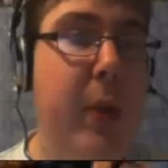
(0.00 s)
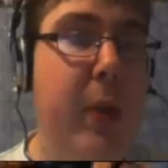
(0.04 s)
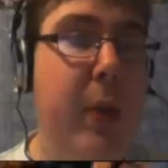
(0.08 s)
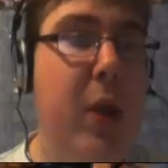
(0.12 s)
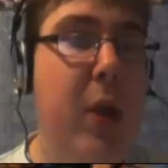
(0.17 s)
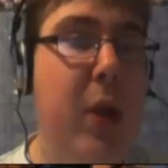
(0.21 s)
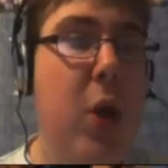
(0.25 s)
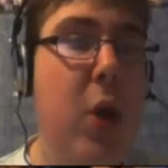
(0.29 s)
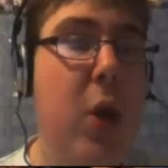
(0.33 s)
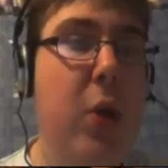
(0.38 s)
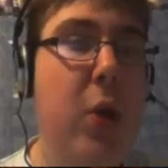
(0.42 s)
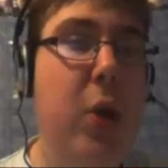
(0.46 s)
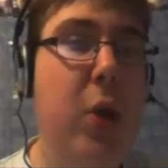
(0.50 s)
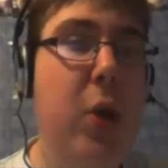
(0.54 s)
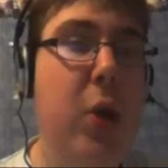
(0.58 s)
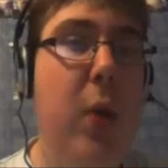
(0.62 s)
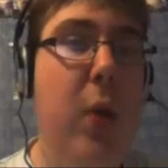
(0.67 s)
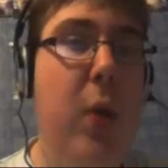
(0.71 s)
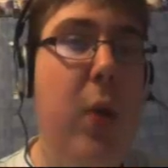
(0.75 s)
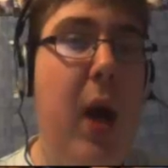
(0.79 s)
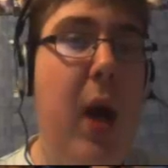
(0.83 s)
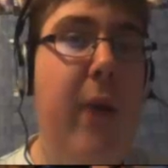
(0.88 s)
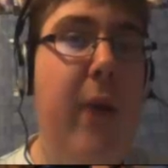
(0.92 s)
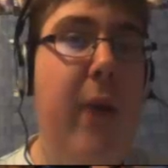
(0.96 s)
a month or something
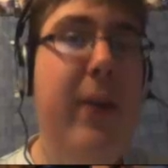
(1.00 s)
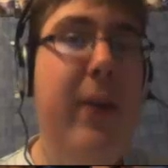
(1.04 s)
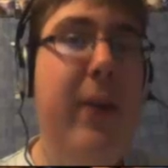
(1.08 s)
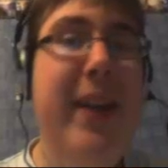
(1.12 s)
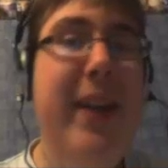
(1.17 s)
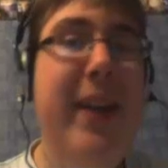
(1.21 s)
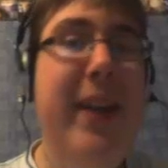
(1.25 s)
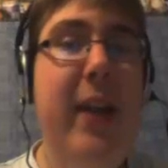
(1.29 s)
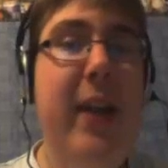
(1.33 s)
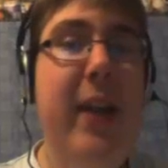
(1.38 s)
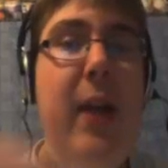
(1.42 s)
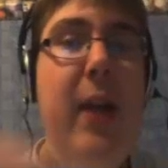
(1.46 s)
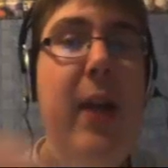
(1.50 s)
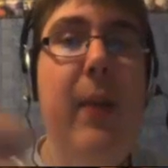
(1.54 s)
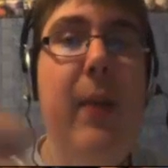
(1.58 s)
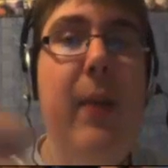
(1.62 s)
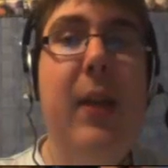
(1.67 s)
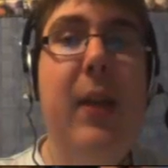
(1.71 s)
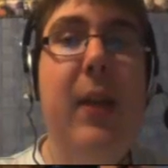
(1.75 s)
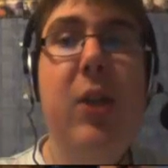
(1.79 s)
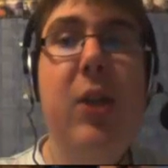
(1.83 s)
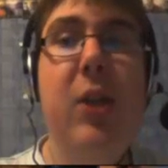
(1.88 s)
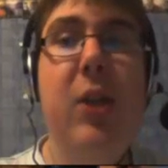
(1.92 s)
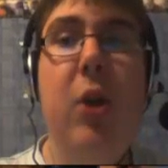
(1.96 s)
to have
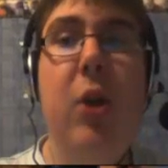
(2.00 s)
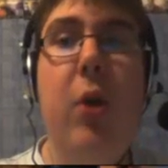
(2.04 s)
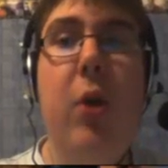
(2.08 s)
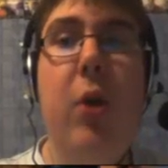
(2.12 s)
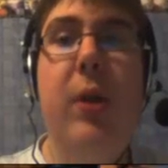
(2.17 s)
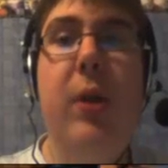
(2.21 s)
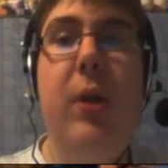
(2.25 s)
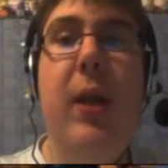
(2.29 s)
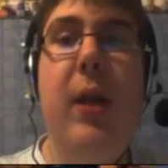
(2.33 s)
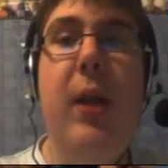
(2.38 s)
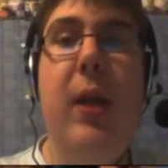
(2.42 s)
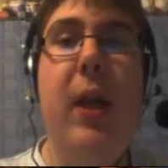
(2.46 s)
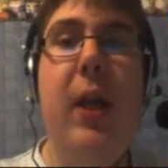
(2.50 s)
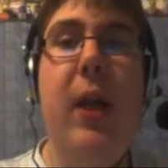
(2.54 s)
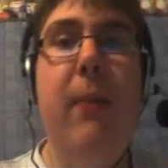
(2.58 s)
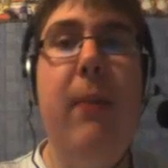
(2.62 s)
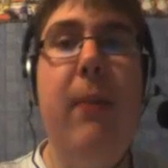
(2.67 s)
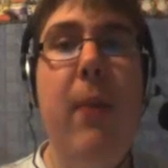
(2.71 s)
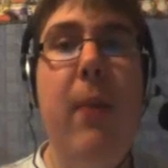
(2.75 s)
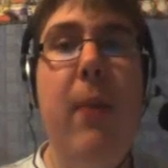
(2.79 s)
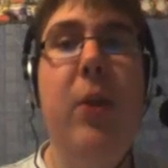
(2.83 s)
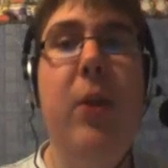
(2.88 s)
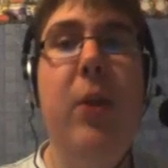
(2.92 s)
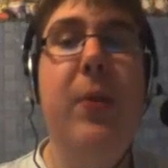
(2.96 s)
like additional
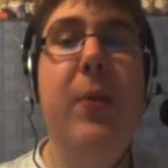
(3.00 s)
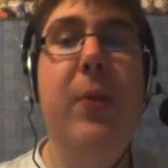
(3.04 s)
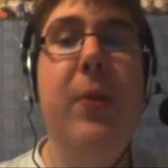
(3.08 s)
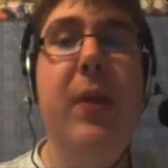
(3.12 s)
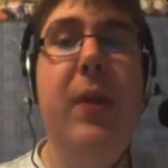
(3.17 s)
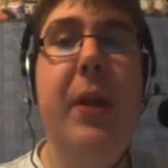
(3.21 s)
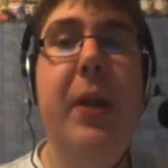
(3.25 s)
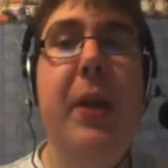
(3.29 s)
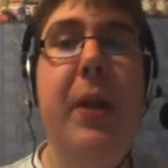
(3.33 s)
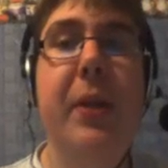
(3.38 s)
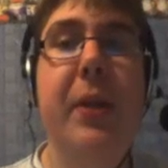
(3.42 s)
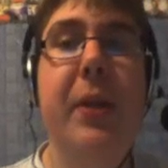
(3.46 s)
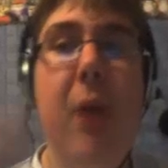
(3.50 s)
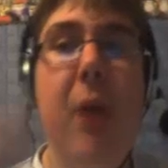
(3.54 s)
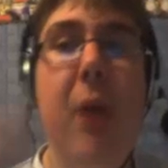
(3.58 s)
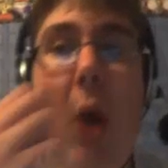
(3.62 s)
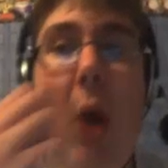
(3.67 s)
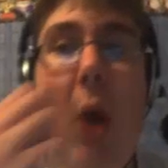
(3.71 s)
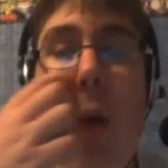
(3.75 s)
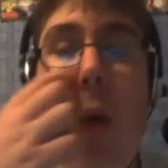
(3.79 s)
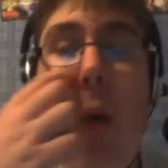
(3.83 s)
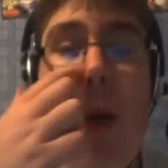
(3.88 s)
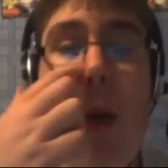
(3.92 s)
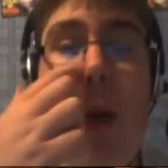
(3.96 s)
content, like a membership
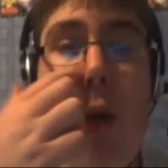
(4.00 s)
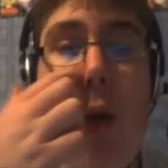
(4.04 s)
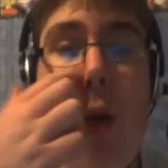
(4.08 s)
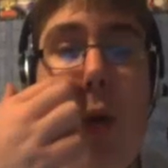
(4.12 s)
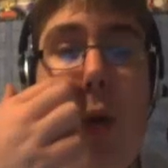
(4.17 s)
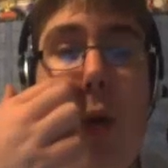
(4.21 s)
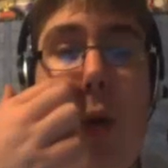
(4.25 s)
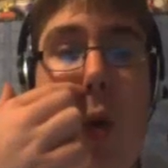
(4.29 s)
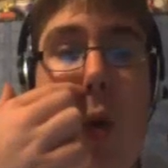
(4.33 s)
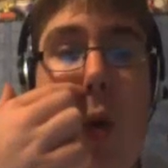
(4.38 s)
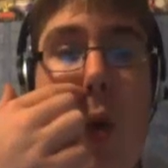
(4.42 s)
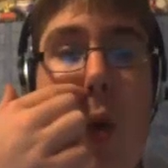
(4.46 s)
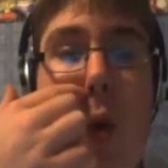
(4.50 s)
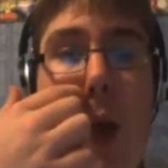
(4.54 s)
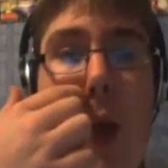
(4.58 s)
status, where you